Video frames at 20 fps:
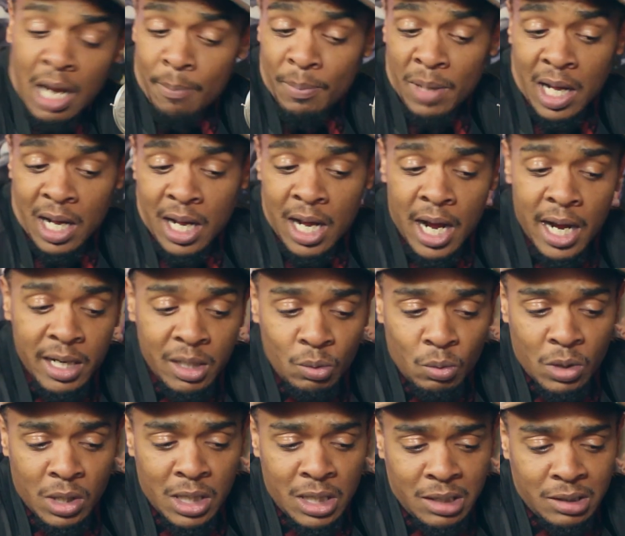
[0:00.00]
I mean, I kind of
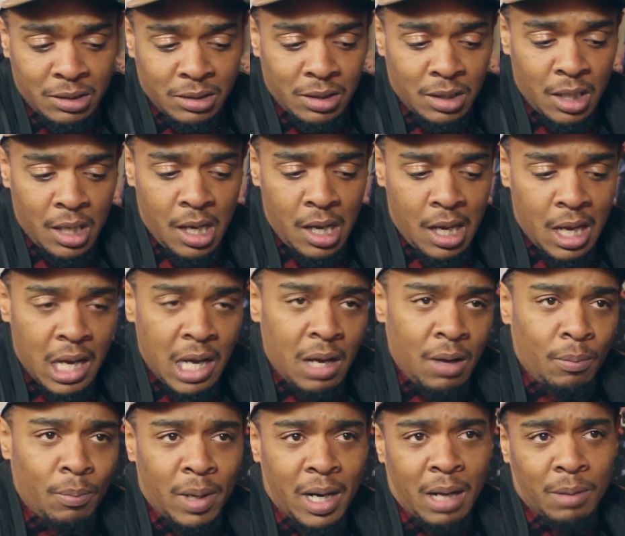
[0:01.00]
was,
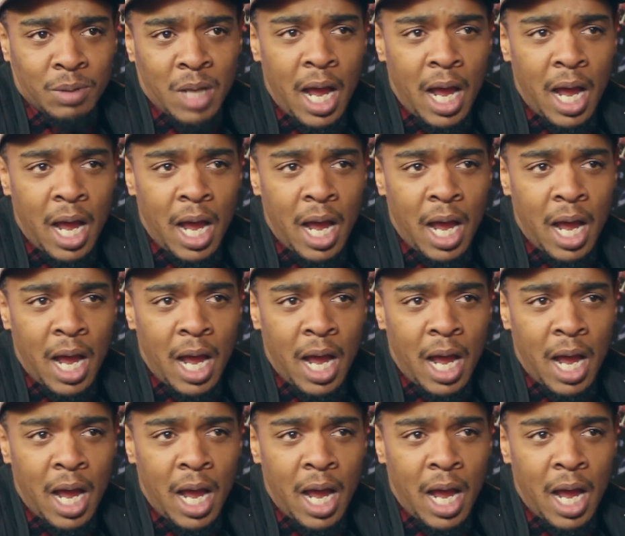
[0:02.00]
but I'm